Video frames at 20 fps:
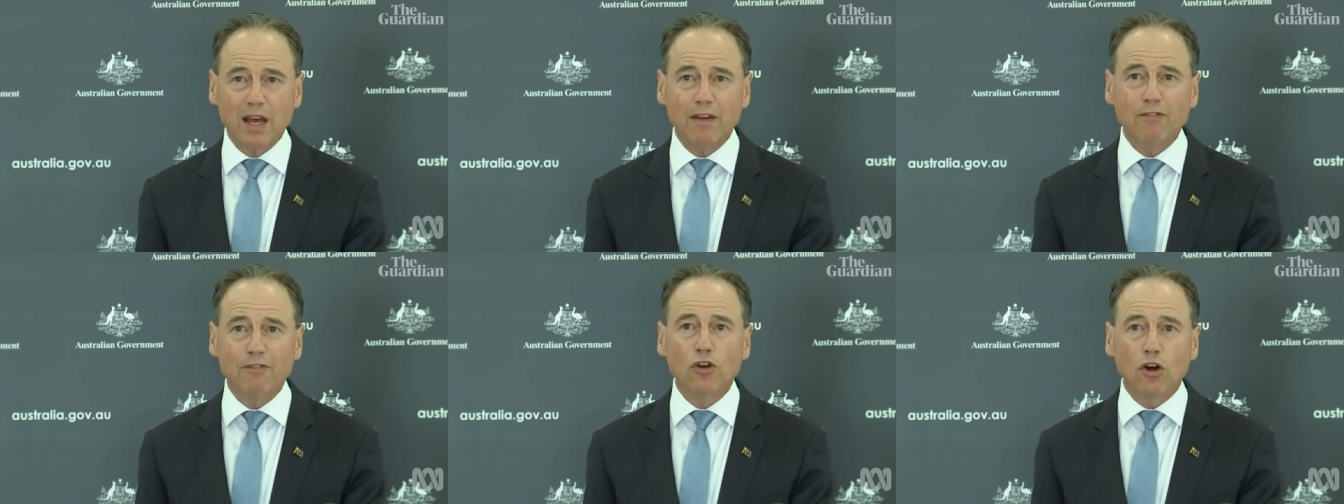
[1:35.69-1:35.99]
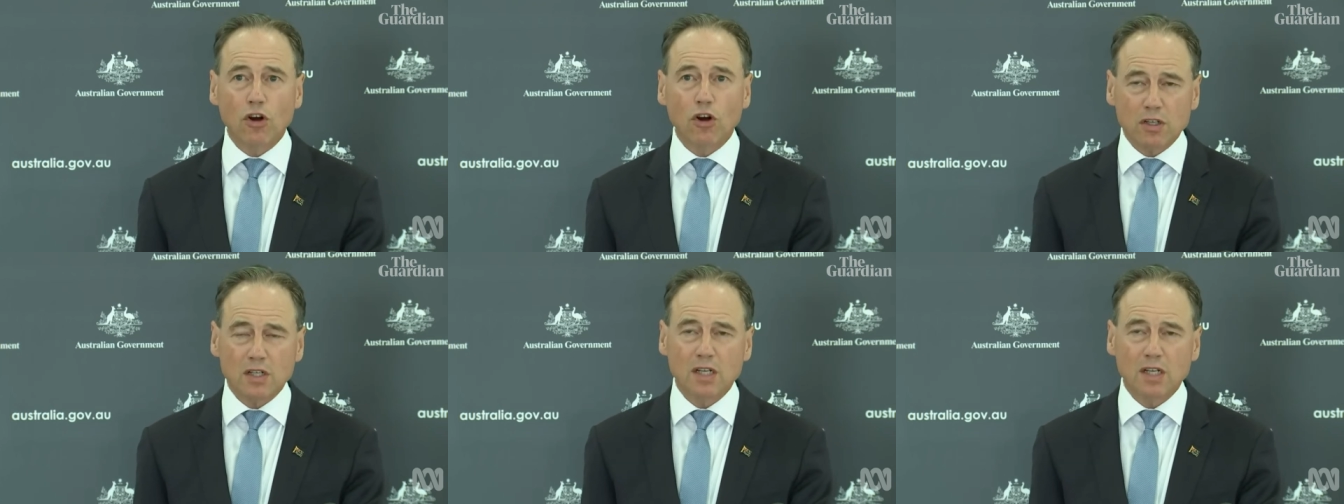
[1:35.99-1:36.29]
have
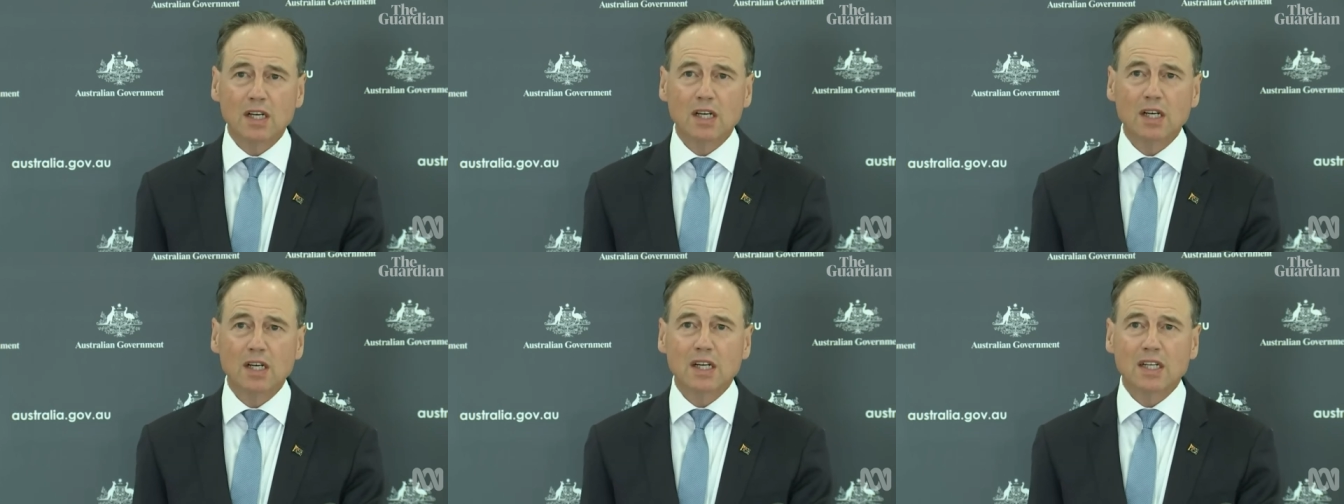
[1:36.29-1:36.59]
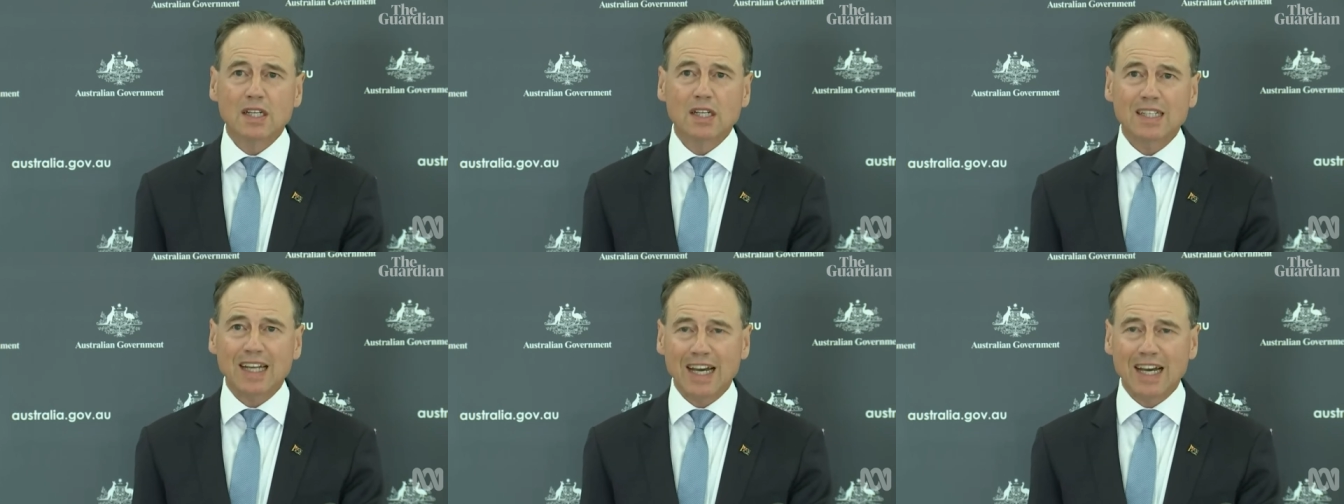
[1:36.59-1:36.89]
not
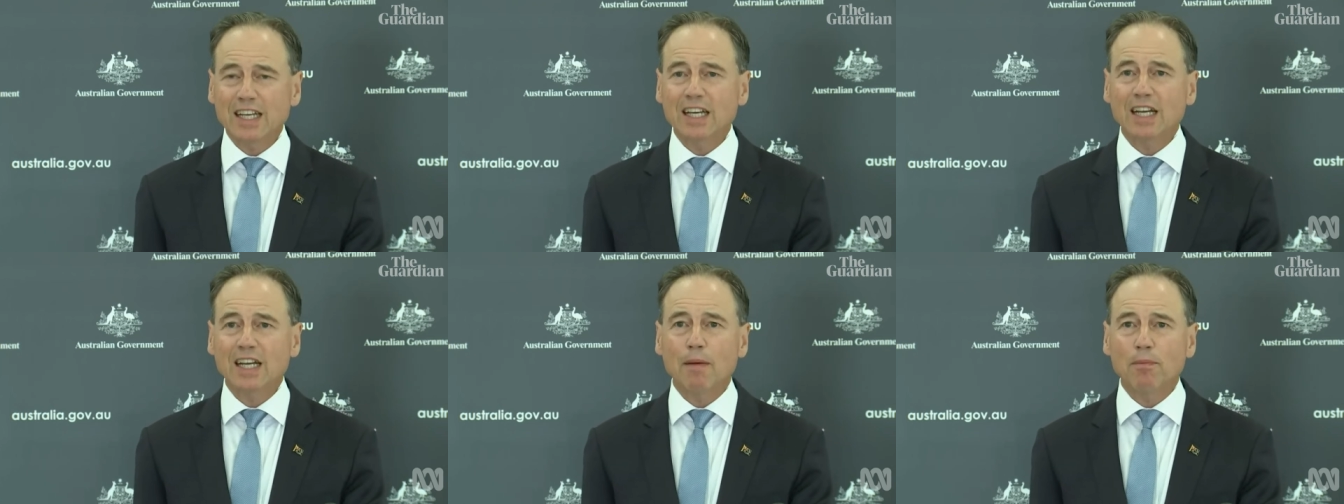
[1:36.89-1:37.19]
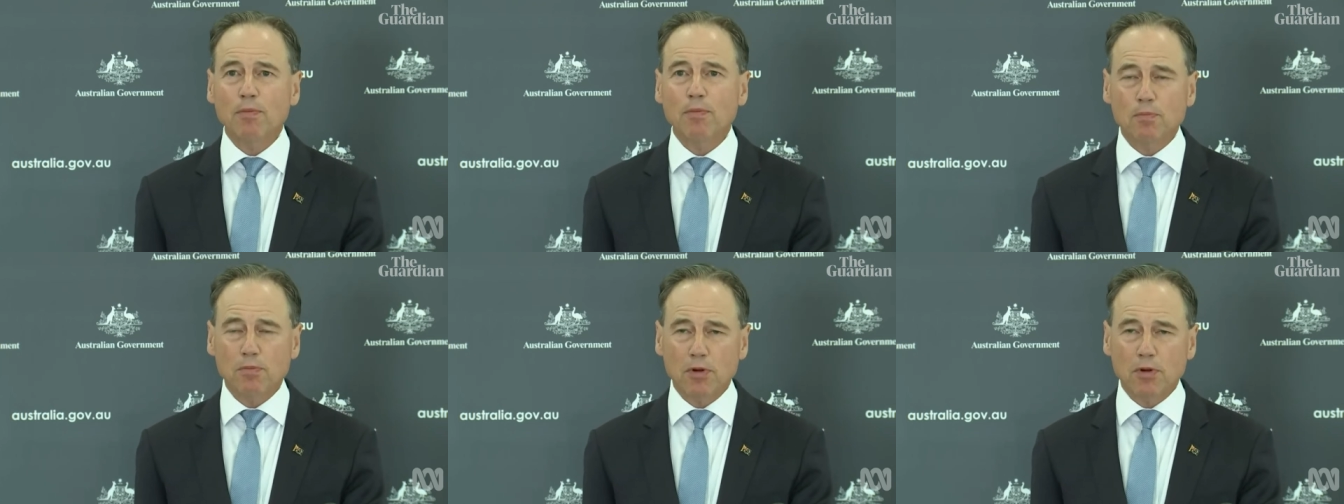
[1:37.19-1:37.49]
taken
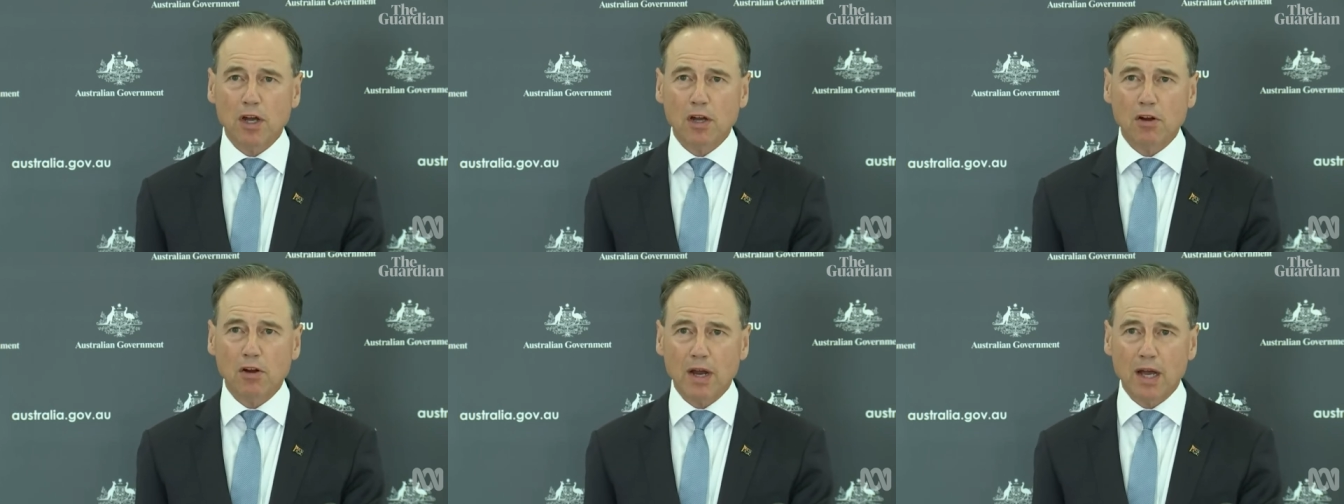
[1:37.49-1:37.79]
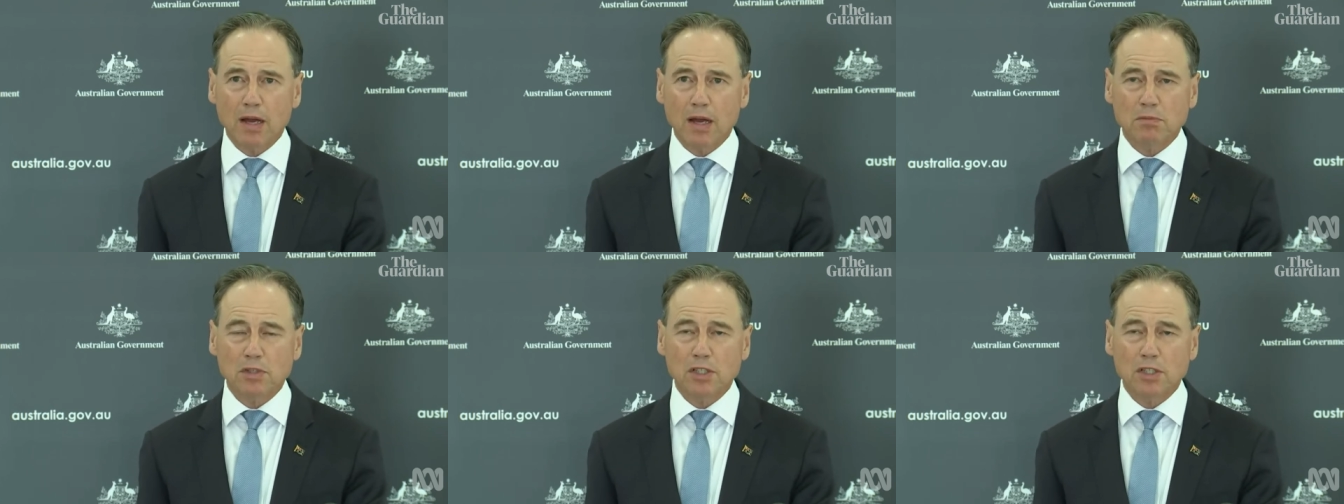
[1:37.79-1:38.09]
up the
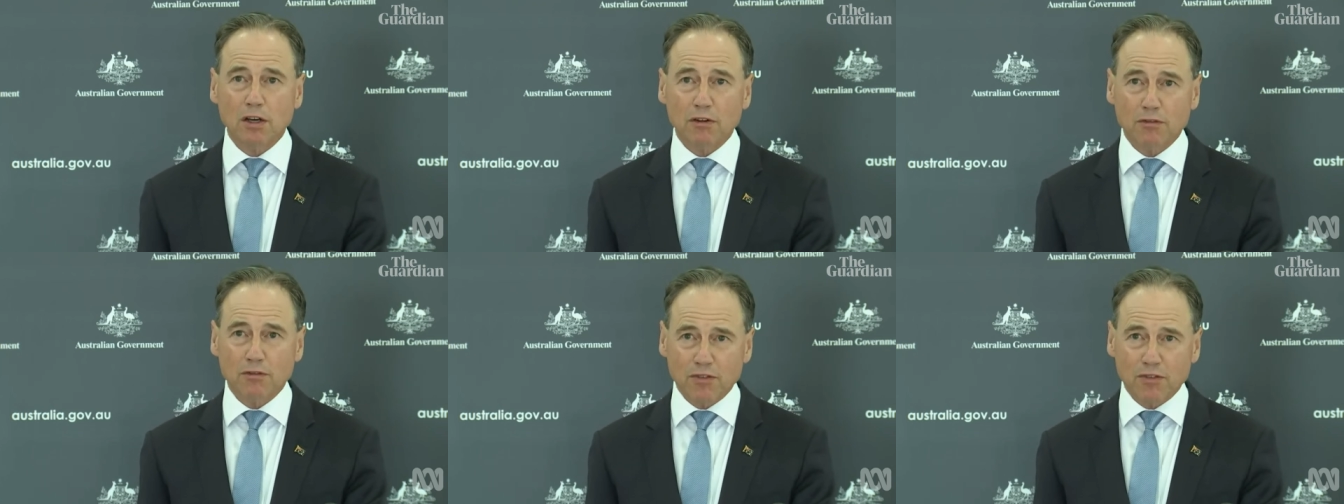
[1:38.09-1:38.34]
program so